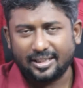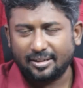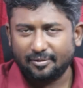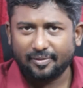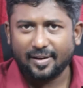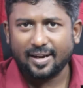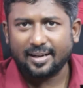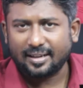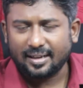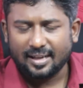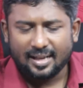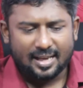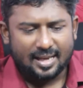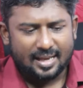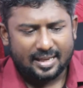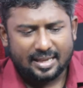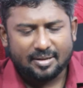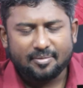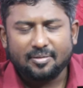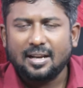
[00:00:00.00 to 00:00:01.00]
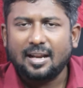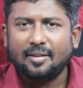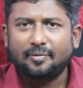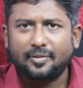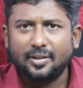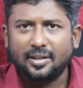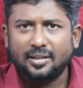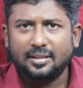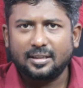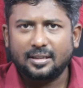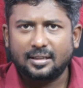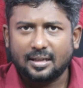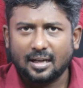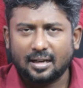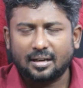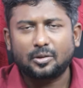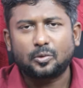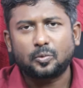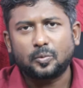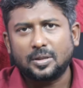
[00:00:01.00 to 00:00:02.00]
In fact, even after the
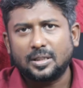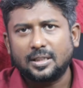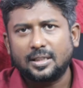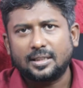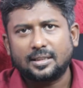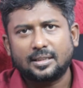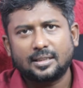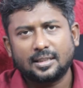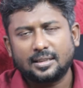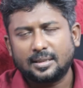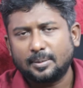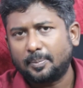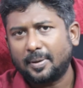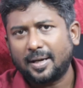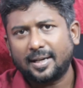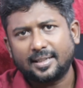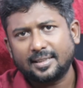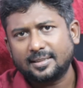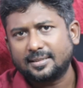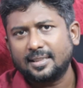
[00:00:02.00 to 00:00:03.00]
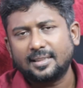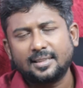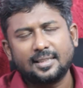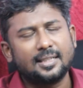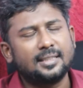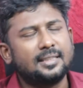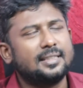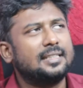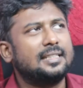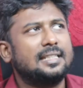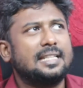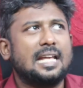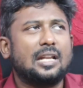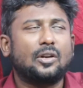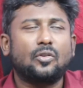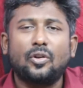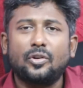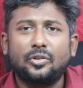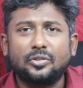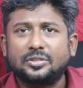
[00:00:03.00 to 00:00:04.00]
current verdict, the party said that they are
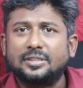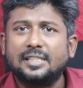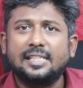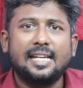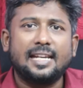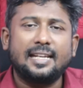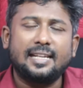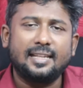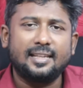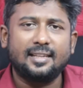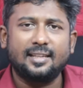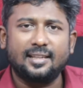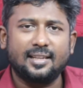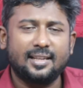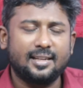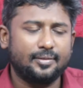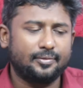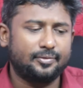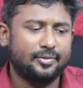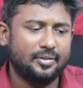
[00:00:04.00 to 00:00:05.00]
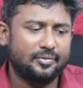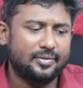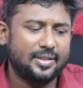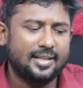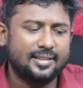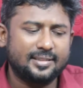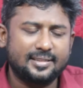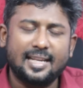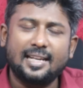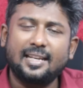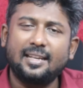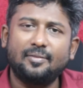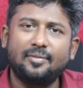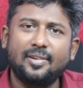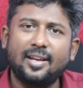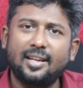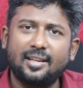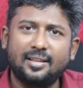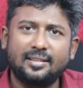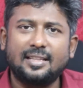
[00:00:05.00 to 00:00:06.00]
going to see if there is any way